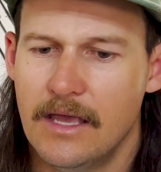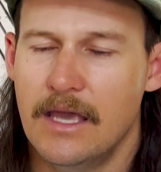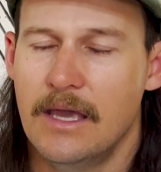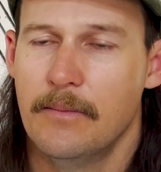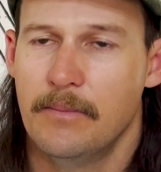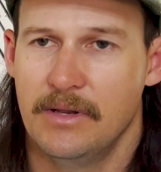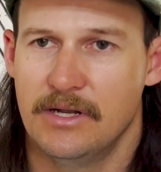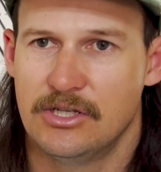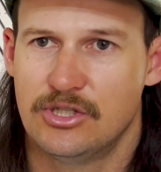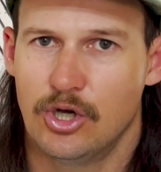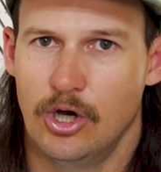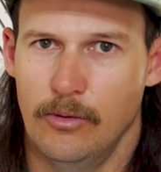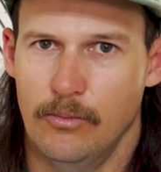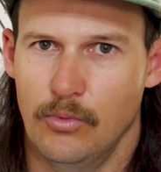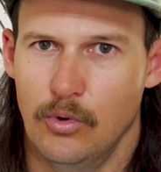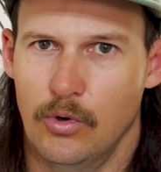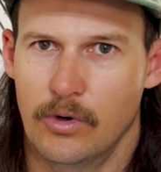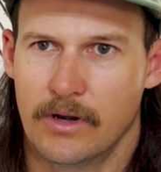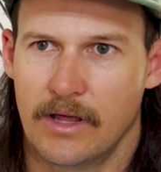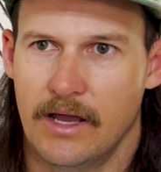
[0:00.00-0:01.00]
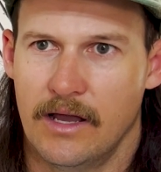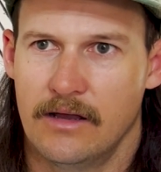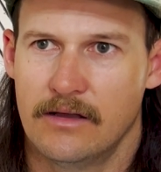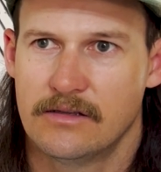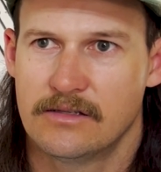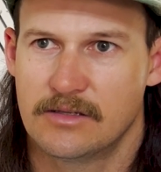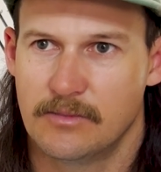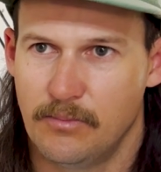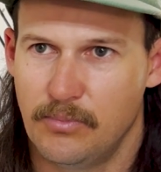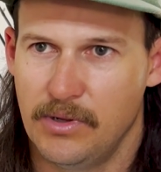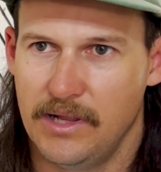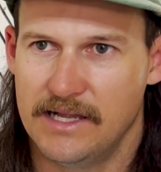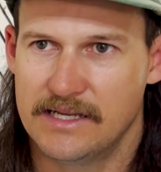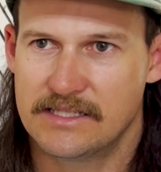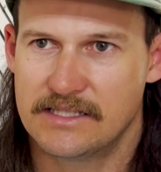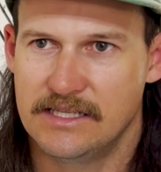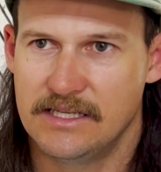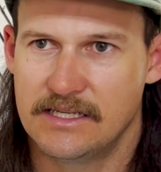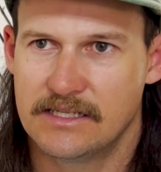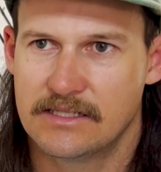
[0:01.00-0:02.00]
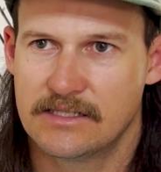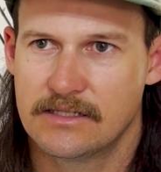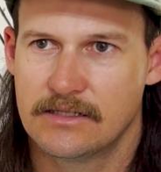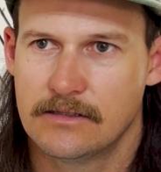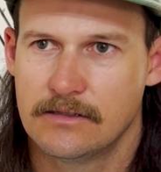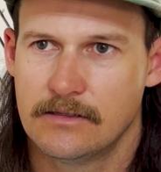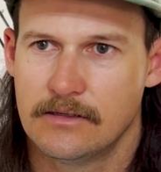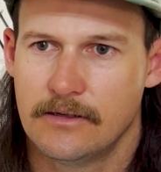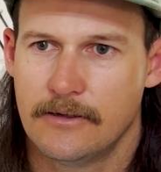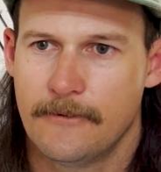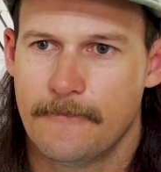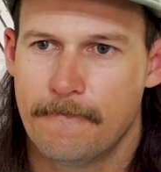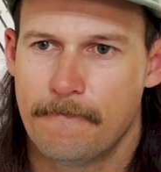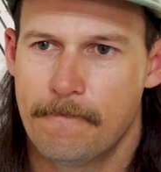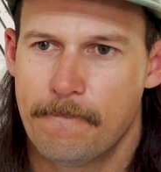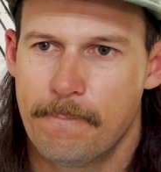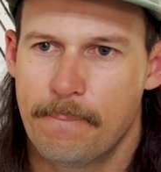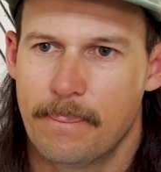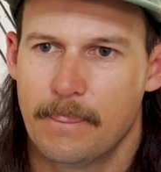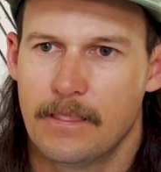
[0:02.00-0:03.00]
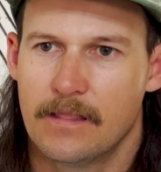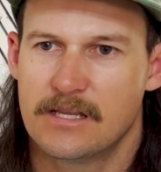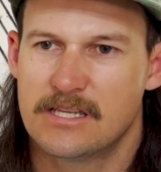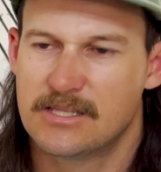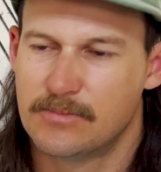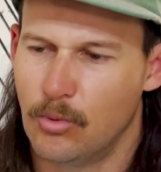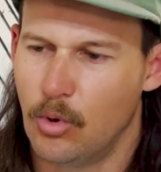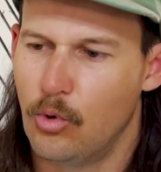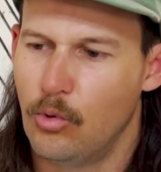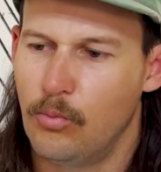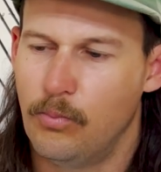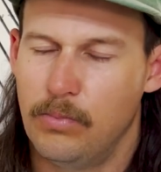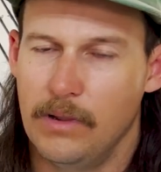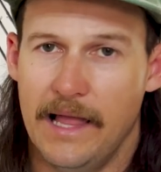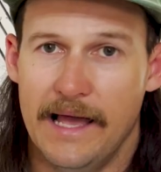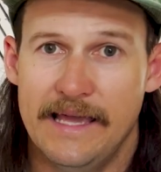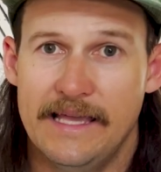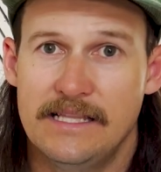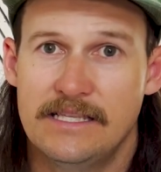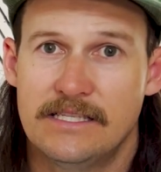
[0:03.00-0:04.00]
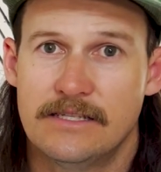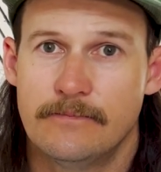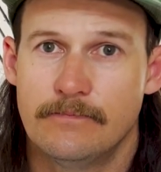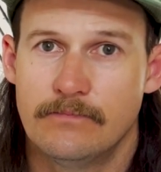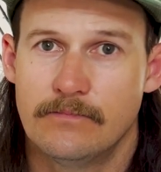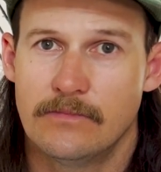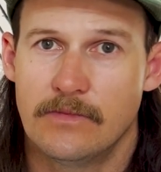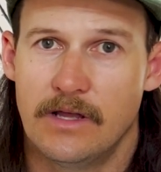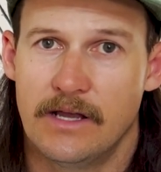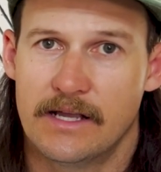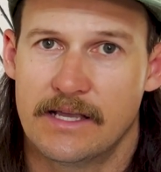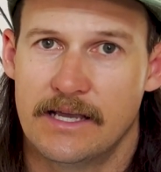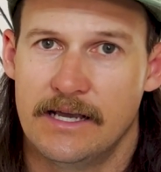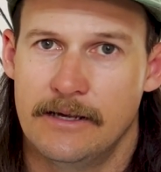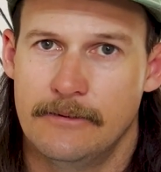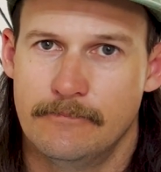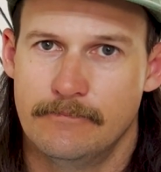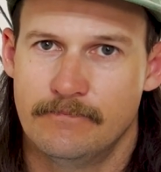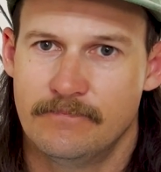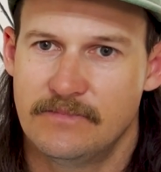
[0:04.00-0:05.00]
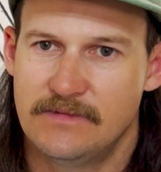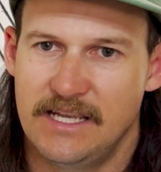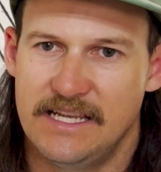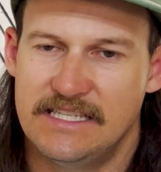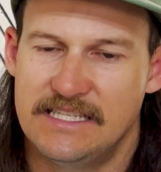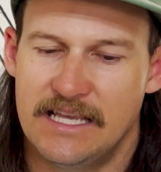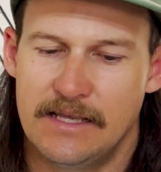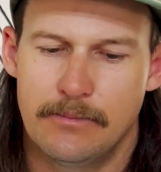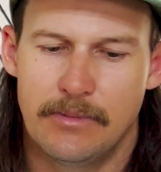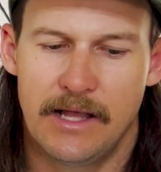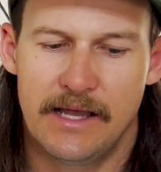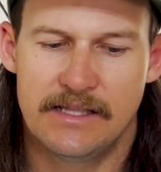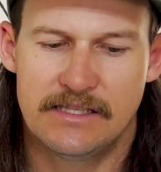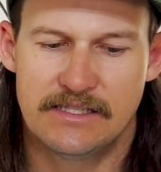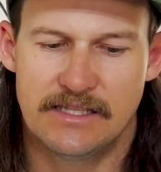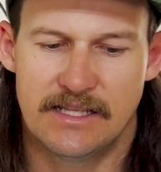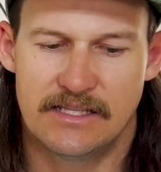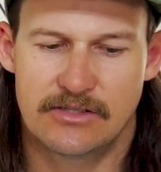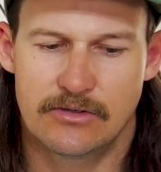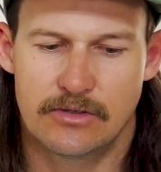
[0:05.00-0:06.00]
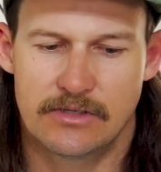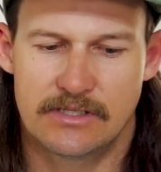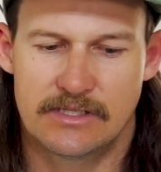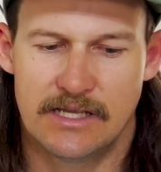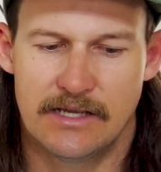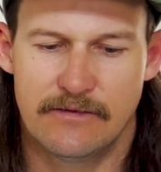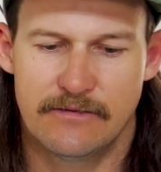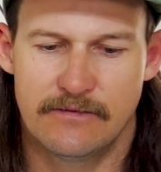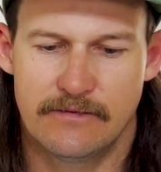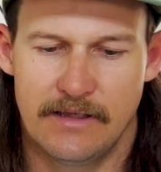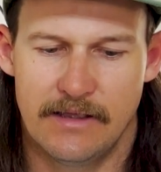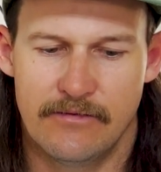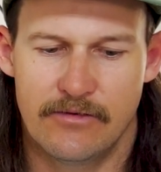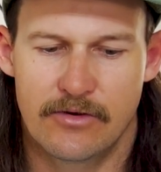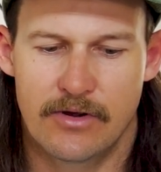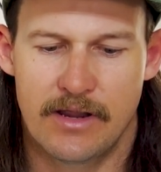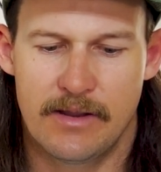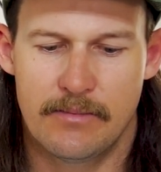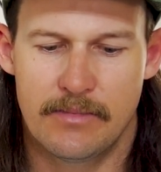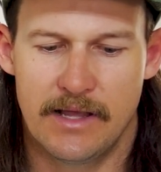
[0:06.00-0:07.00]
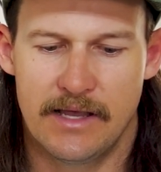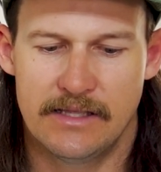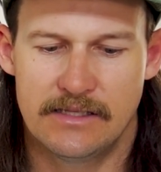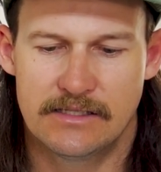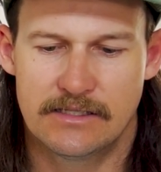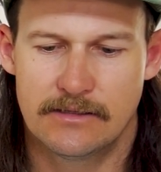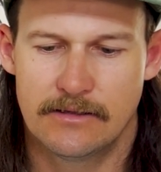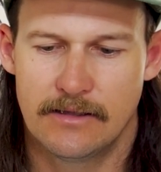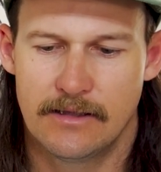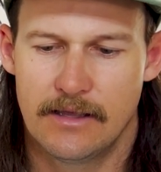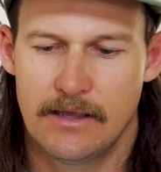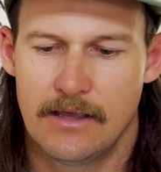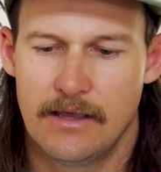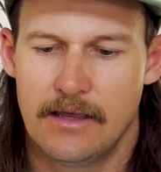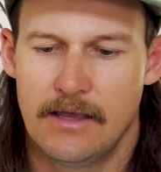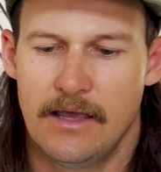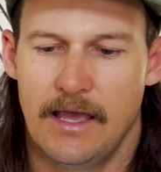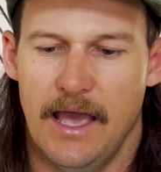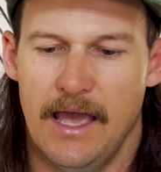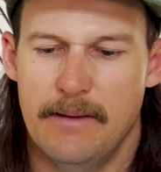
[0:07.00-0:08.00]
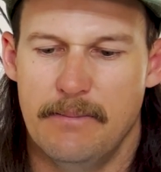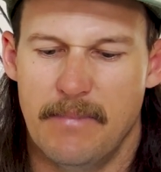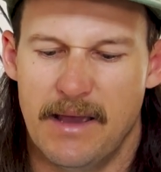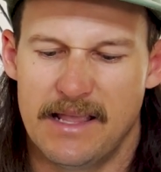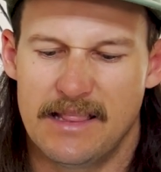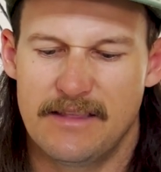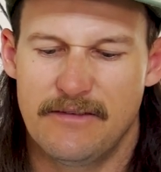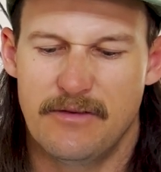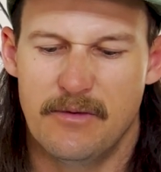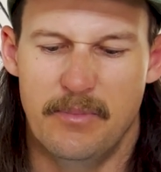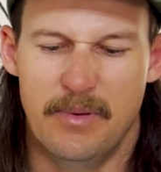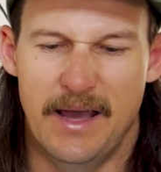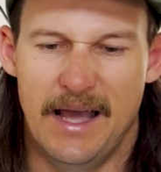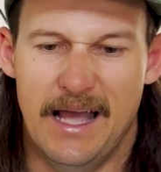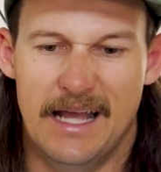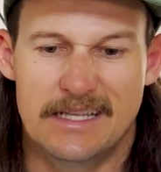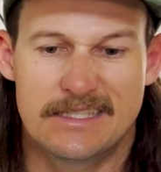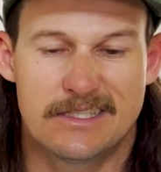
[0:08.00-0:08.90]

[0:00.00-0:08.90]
Bit of top water, some plastics, small blades, like TT blades and that sort of stuff, evergreen blades, and mainly for bass.